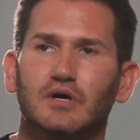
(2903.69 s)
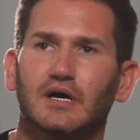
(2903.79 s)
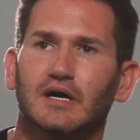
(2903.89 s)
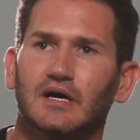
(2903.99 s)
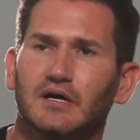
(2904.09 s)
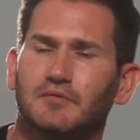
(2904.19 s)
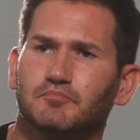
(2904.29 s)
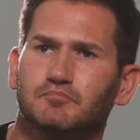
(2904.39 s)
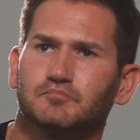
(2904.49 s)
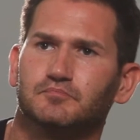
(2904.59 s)
um,
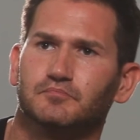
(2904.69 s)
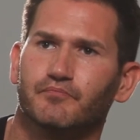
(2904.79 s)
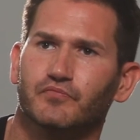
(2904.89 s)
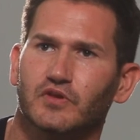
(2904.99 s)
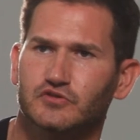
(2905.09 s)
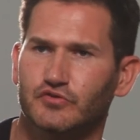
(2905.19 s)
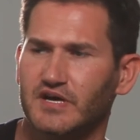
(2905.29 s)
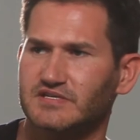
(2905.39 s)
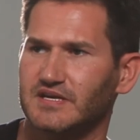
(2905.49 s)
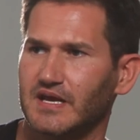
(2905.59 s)
two
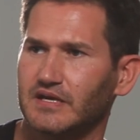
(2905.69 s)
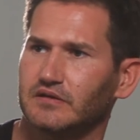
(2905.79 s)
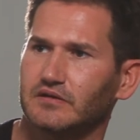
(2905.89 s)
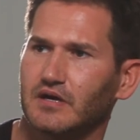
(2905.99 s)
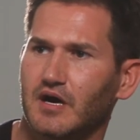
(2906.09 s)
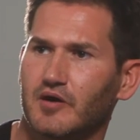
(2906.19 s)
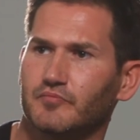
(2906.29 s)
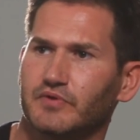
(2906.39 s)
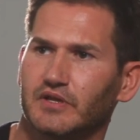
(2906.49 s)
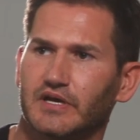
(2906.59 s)
thousand eight.
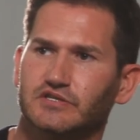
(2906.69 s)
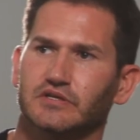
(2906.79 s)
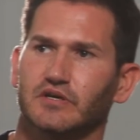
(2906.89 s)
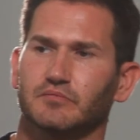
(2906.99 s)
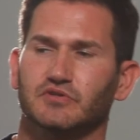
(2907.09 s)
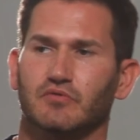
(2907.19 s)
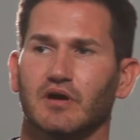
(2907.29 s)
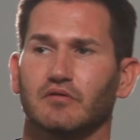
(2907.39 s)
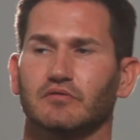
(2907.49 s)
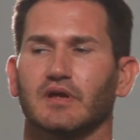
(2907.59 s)
Um, the election comes
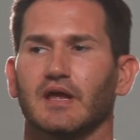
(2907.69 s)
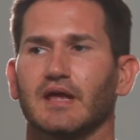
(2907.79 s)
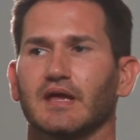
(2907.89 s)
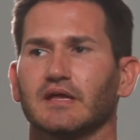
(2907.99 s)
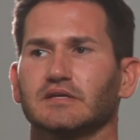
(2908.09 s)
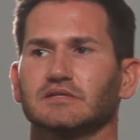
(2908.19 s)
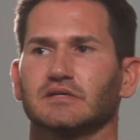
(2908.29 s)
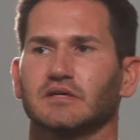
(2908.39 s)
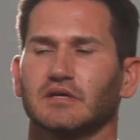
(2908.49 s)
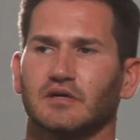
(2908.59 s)
around, and
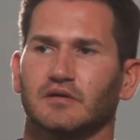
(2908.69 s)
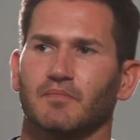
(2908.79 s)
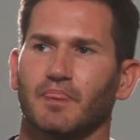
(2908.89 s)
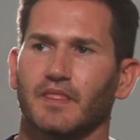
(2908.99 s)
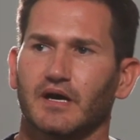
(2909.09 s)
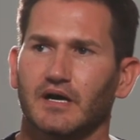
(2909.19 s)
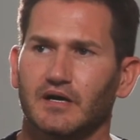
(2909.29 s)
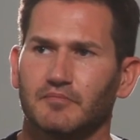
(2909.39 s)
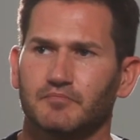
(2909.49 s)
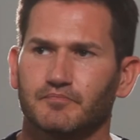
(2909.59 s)

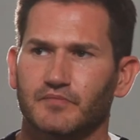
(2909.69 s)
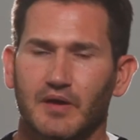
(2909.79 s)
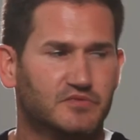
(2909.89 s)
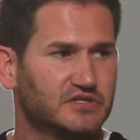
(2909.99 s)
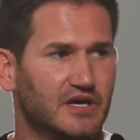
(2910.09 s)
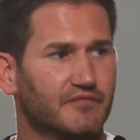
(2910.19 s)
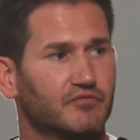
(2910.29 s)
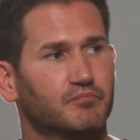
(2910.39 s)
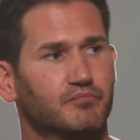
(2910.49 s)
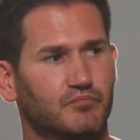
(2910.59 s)
um, I'm just, I,
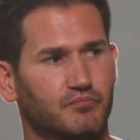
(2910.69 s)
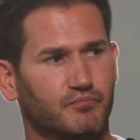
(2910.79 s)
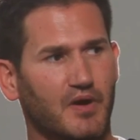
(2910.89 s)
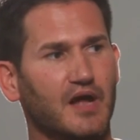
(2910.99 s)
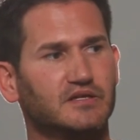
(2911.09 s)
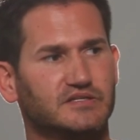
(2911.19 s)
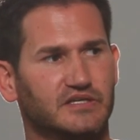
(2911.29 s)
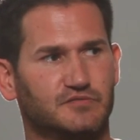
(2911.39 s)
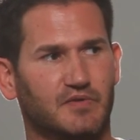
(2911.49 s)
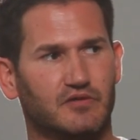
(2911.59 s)

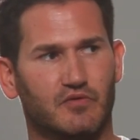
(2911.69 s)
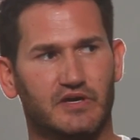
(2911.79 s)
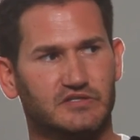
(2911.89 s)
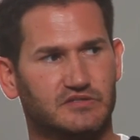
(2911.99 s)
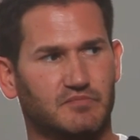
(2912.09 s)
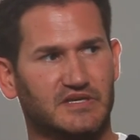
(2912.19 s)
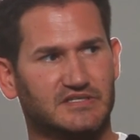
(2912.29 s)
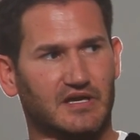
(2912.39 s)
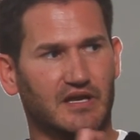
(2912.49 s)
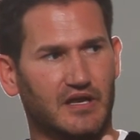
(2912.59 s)
politics, by the way, is my,
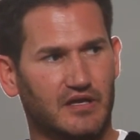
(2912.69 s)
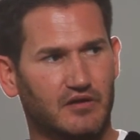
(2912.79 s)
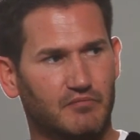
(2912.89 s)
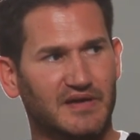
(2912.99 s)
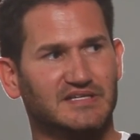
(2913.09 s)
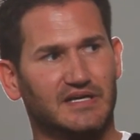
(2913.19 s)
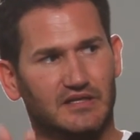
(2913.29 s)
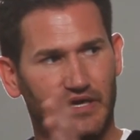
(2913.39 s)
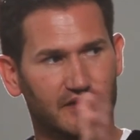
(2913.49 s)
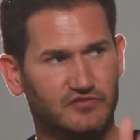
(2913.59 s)
you know, my second
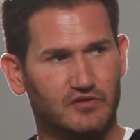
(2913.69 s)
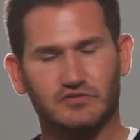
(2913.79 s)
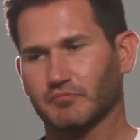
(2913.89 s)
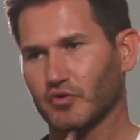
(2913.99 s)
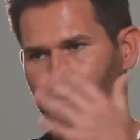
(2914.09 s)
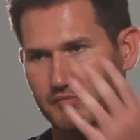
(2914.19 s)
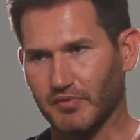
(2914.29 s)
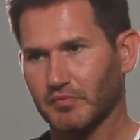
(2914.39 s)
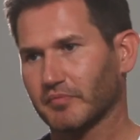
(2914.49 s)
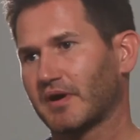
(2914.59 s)
life, so that's, I'm going into
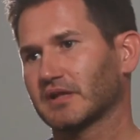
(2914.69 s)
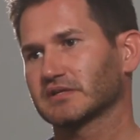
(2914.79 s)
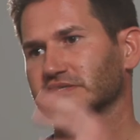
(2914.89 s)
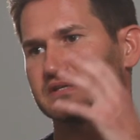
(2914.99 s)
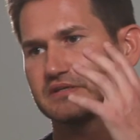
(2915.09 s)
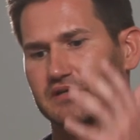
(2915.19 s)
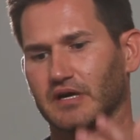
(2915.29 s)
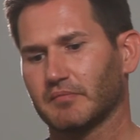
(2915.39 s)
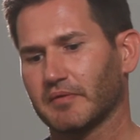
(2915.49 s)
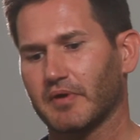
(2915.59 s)
public policy,
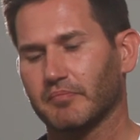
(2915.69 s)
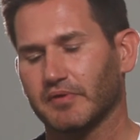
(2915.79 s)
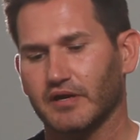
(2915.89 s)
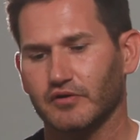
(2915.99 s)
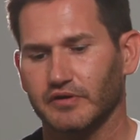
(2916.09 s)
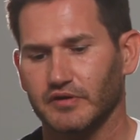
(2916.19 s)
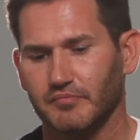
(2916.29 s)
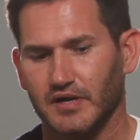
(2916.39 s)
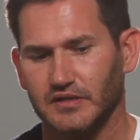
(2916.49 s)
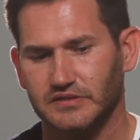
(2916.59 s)
um, I, I plan on going into
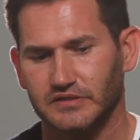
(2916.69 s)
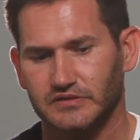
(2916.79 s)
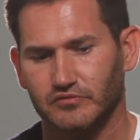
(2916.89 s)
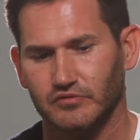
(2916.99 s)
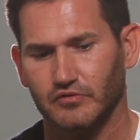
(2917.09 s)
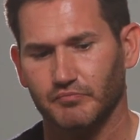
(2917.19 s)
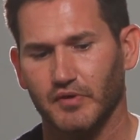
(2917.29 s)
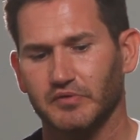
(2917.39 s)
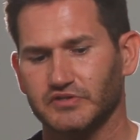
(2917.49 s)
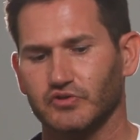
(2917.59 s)
politics or, or
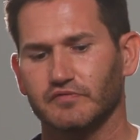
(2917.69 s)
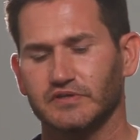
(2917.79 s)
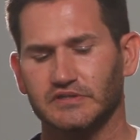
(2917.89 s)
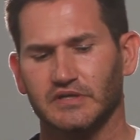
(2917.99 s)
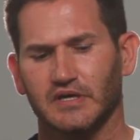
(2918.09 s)
public service,